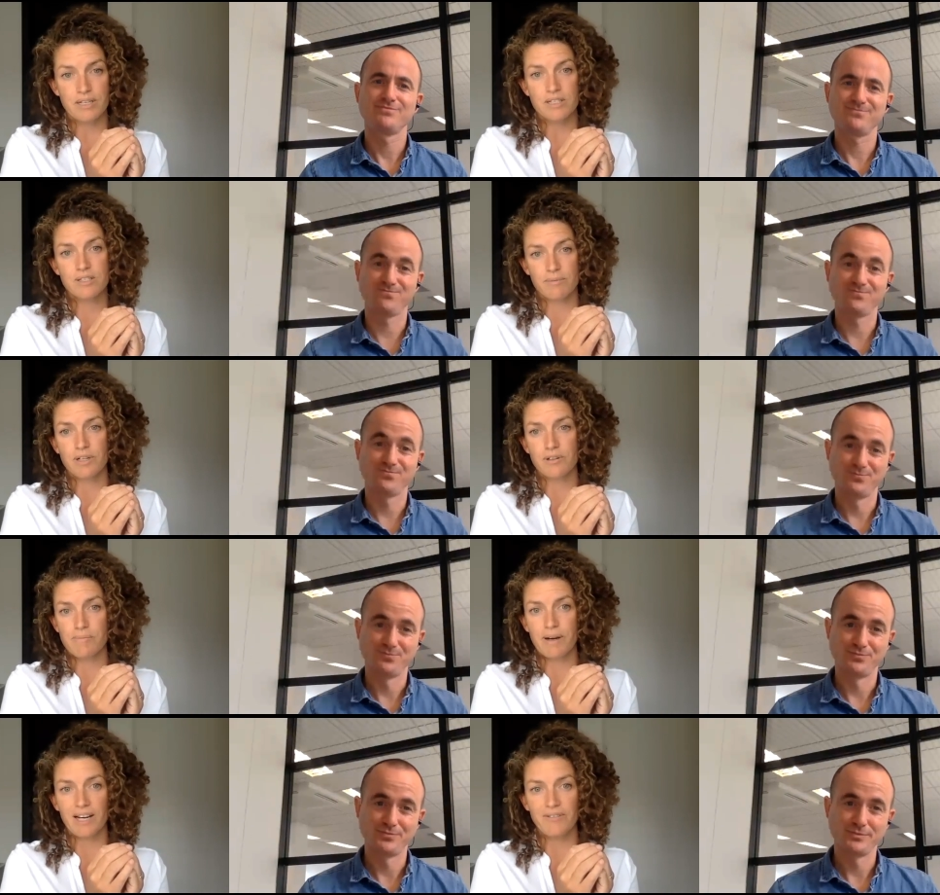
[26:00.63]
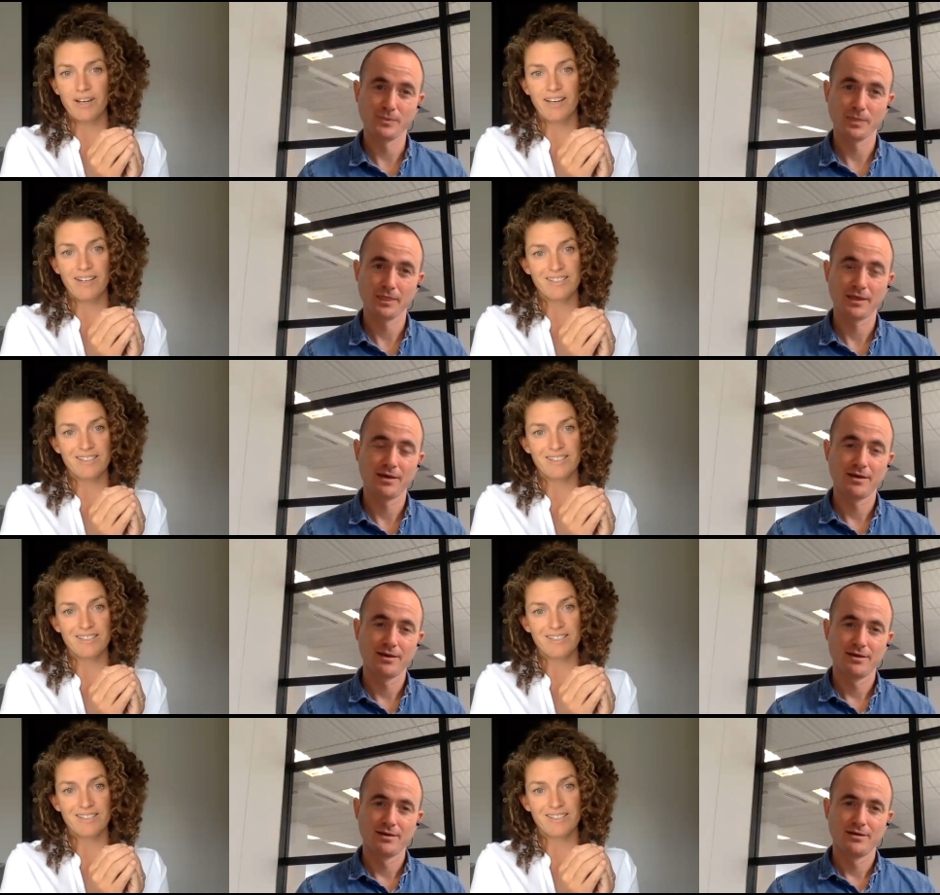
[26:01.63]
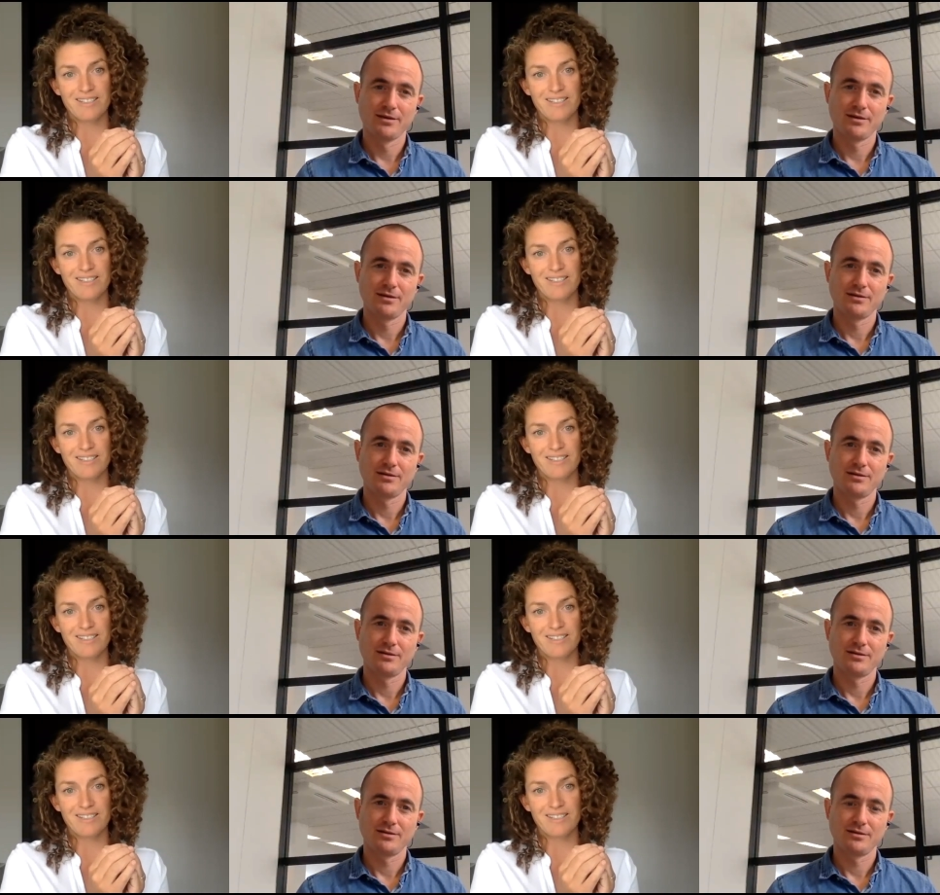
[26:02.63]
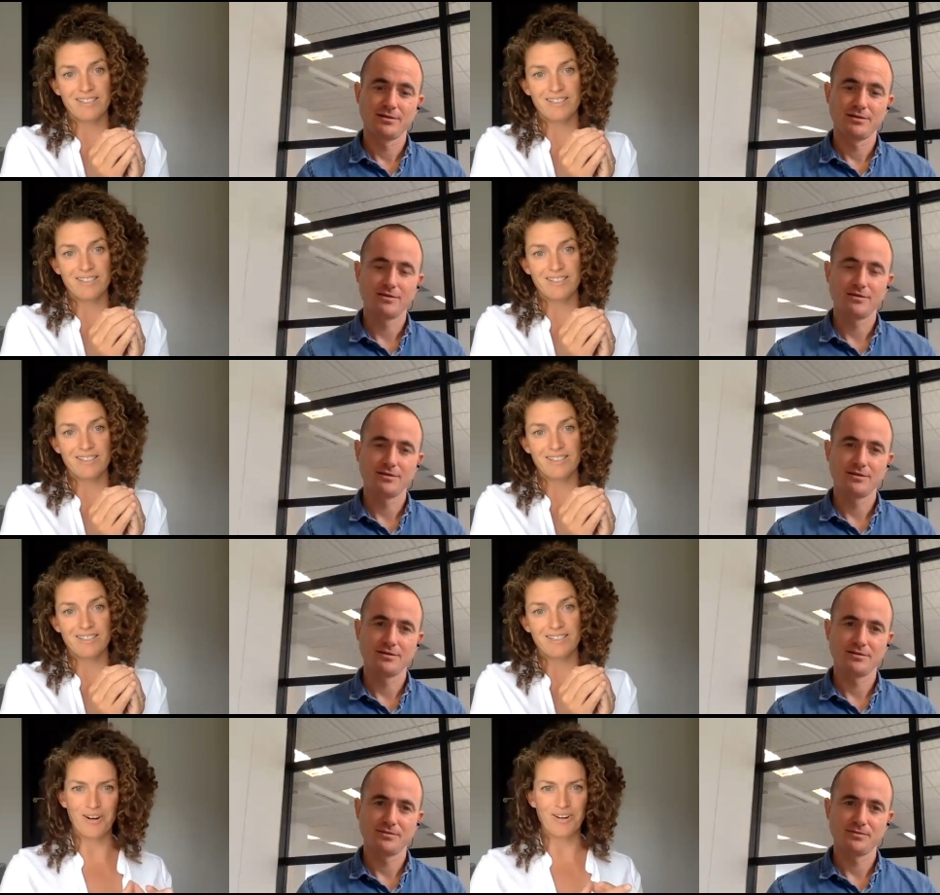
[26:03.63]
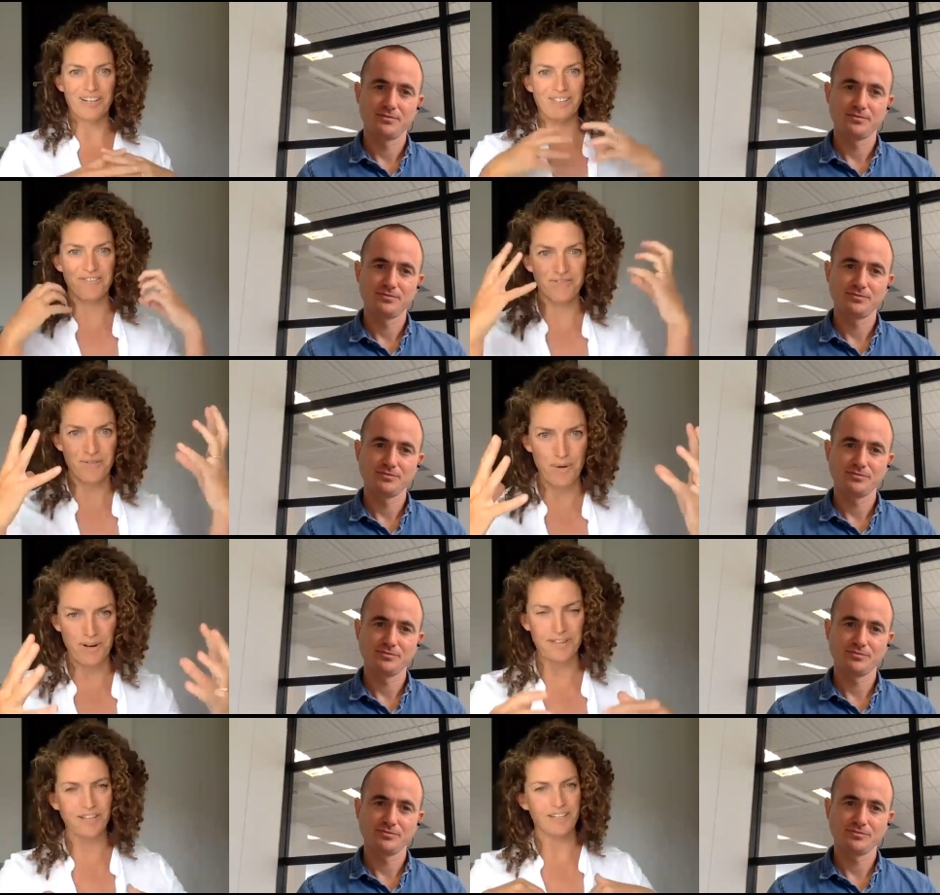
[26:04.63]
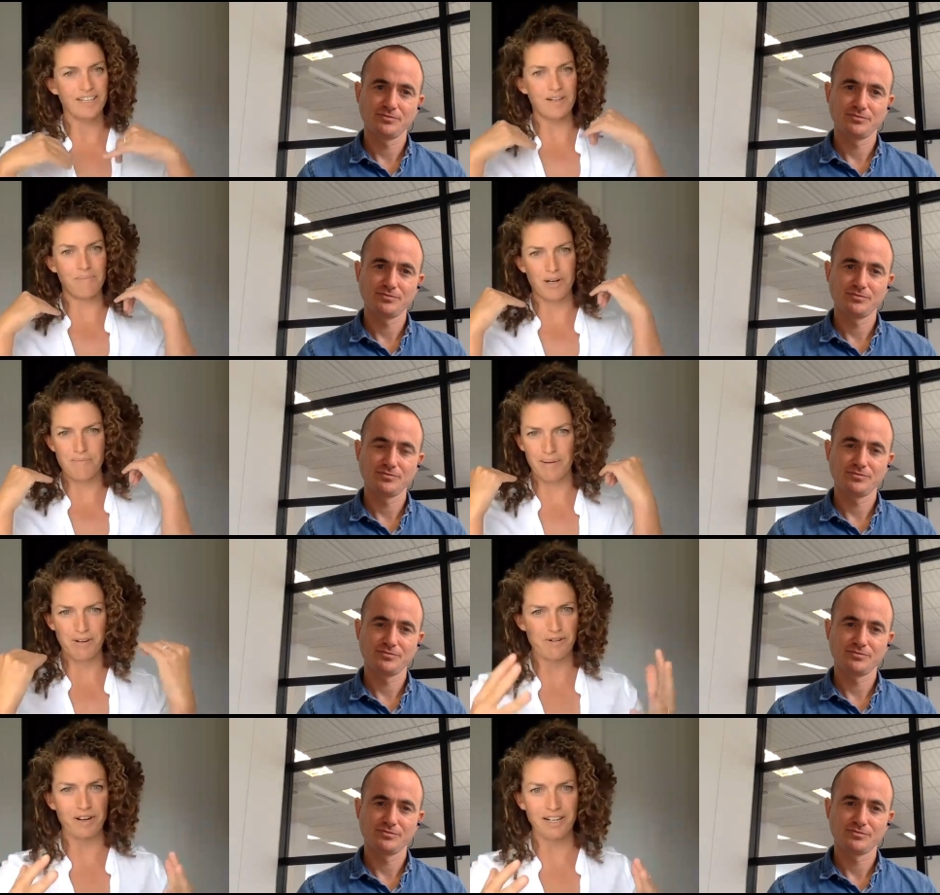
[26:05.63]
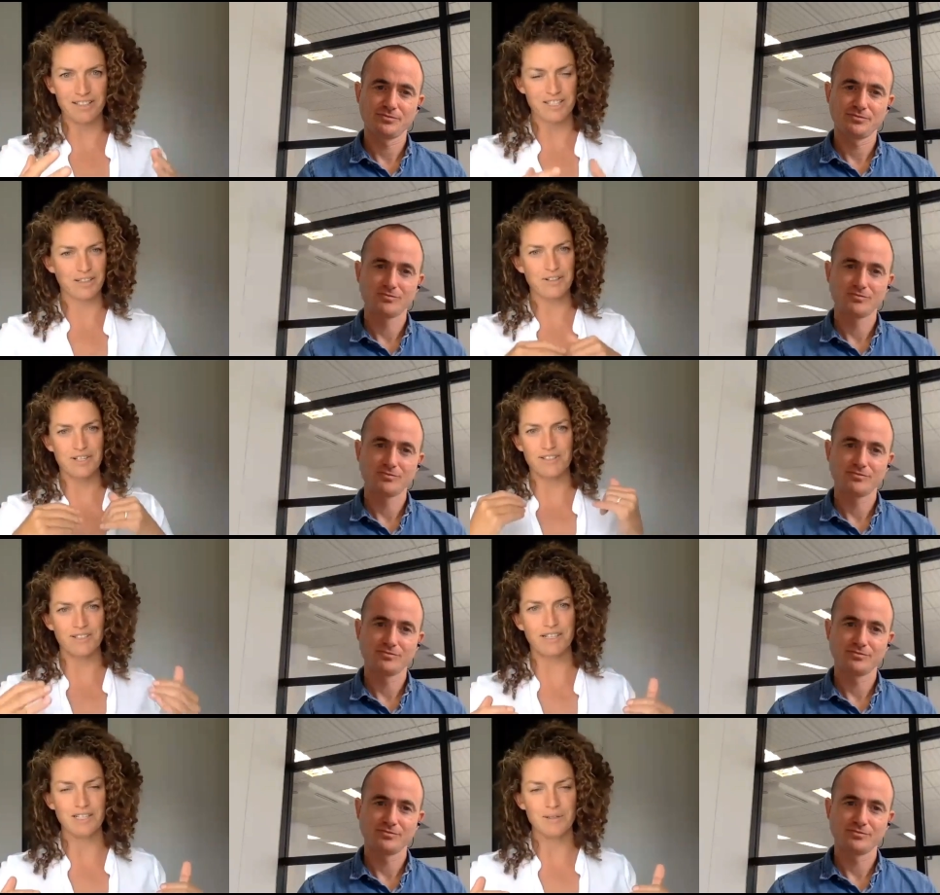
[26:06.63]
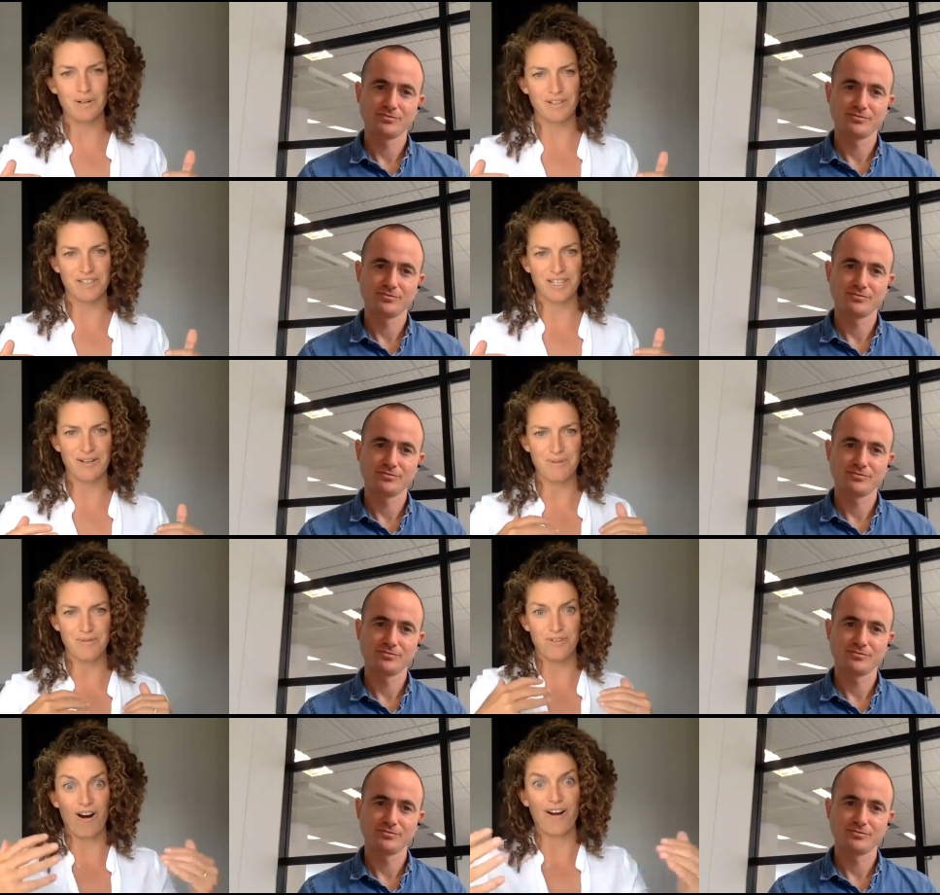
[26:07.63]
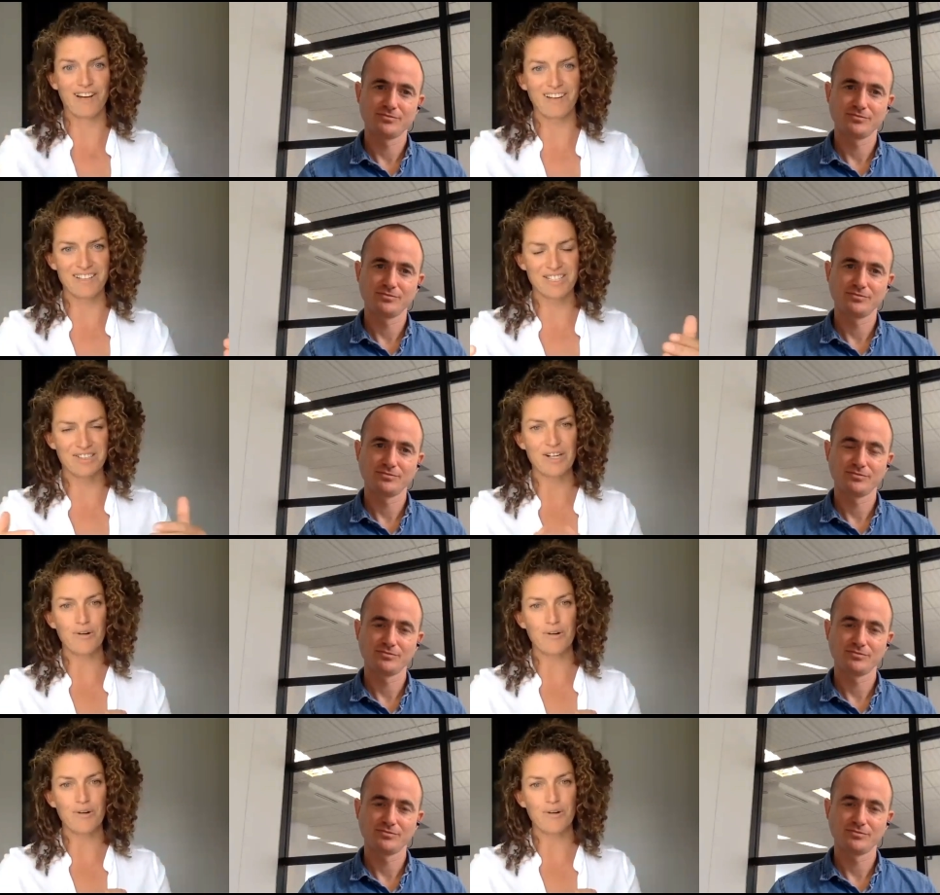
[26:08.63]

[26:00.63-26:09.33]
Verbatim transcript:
Speaker 1: mm. discriminatory behavior. And it's like, do we want the bright minds of tomorrow that are forward thinking and going to be able to create the solutions and the experiences that will drive our industry?